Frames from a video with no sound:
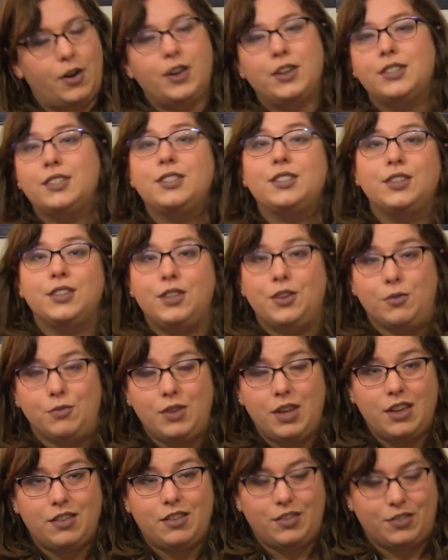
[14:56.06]
as
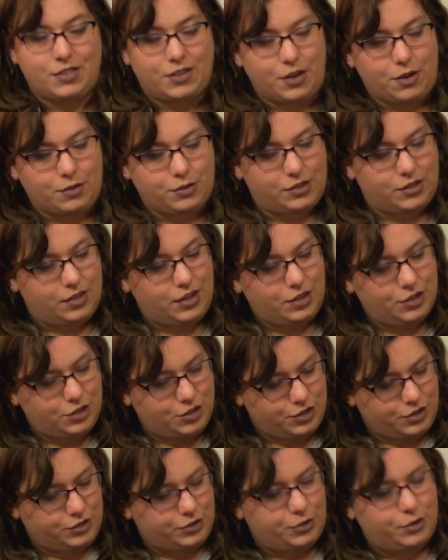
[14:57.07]
uniqueness goes, this
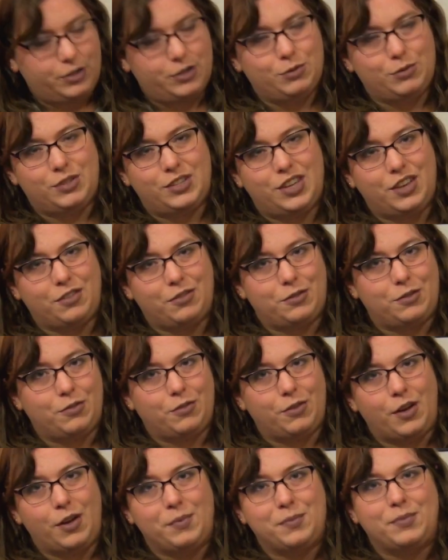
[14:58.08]
year's Christmas gift
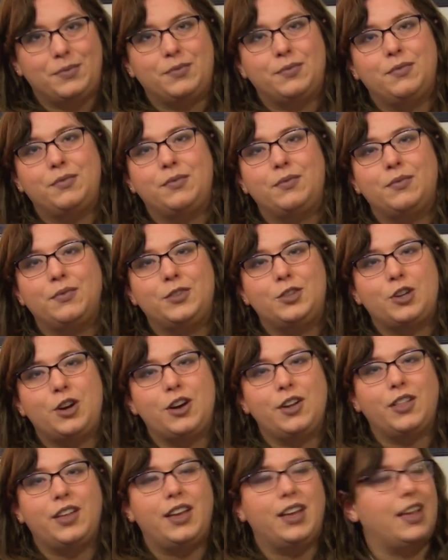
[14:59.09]
from
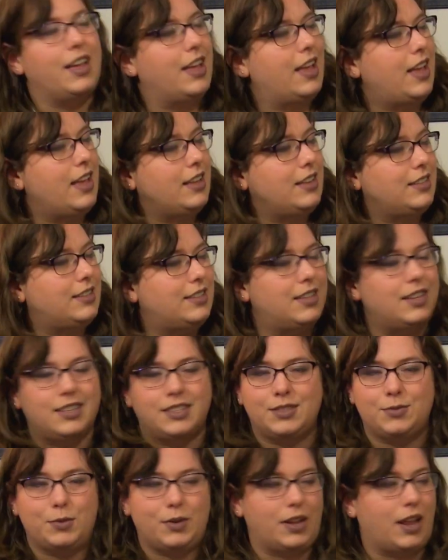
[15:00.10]
Charlie is
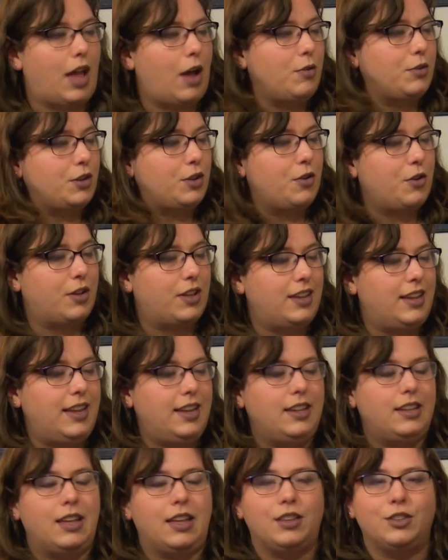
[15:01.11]
this one, How to Cook and
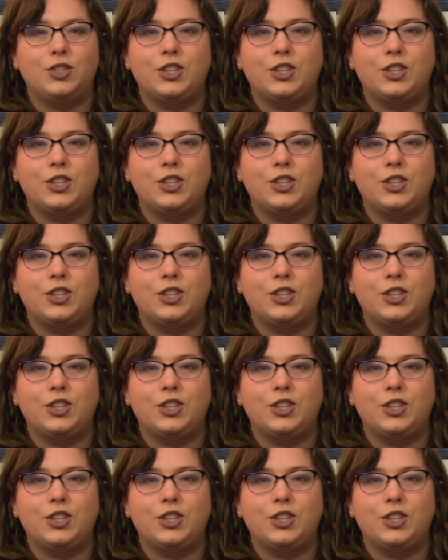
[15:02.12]
Eat in